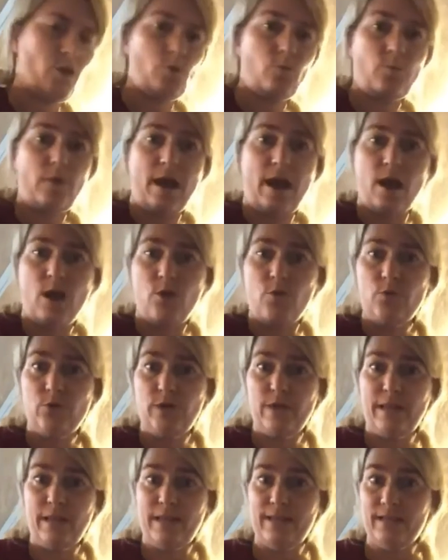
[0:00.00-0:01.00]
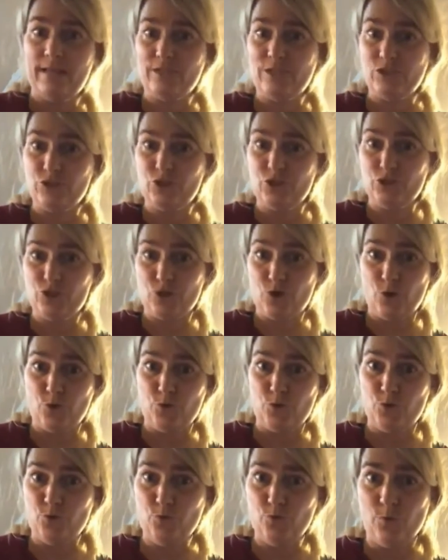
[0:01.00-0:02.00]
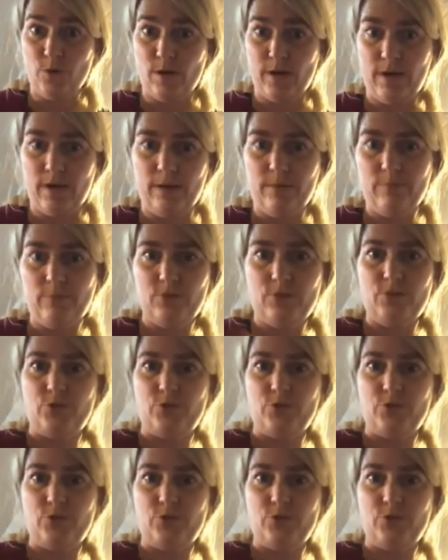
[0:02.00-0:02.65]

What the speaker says: around and show you what I'm